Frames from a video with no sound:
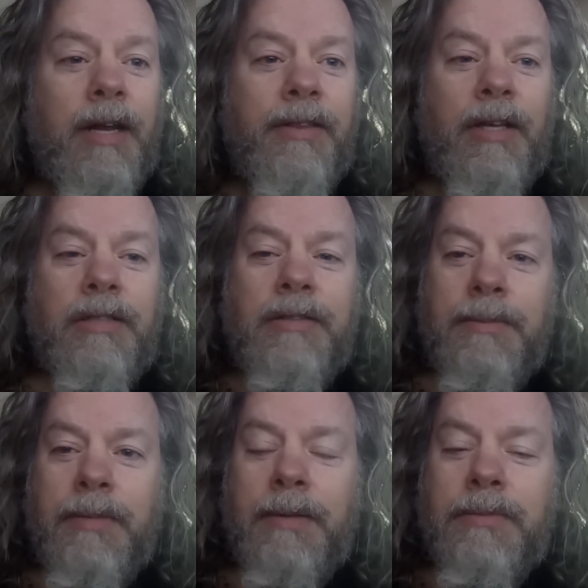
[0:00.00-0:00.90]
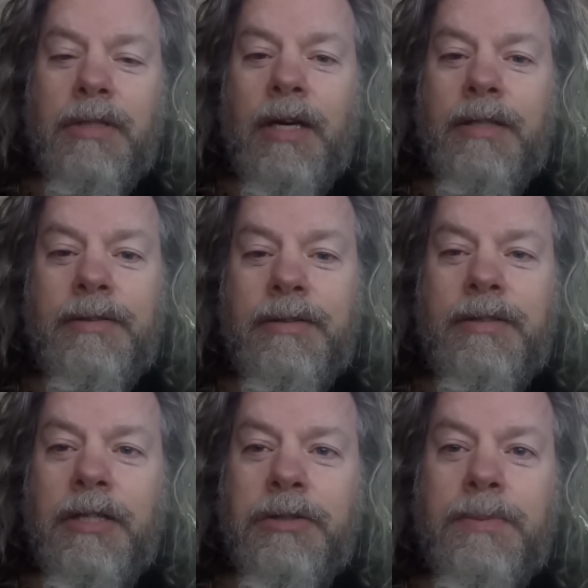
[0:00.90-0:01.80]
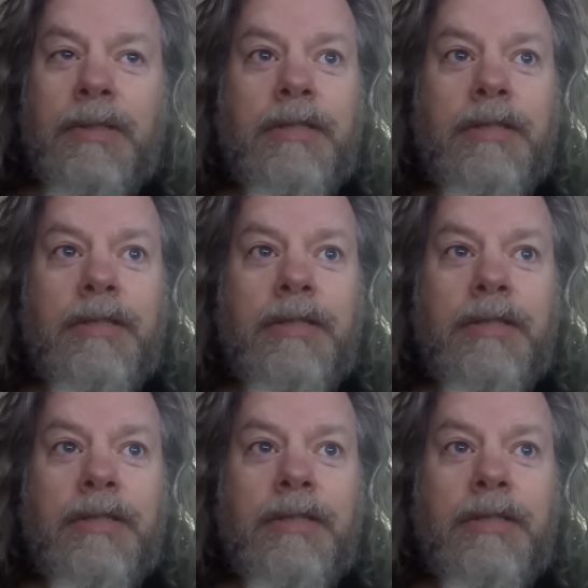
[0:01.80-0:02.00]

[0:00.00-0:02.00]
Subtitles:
of things sometimes God tells me,